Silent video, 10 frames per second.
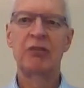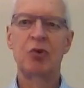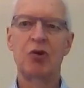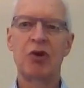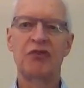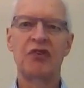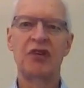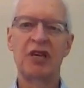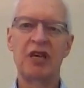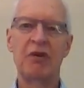more often
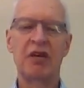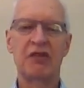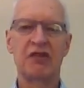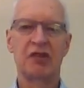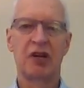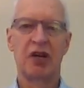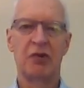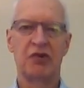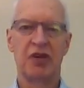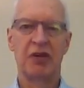than E because it's
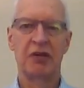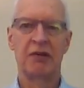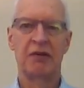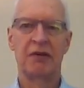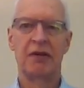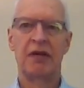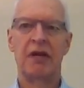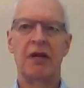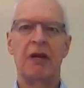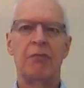closer,
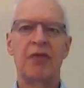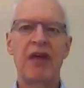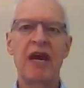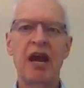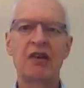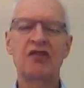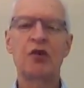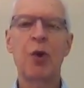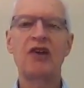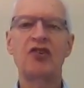but then ask the
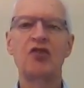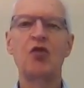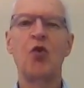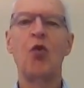question,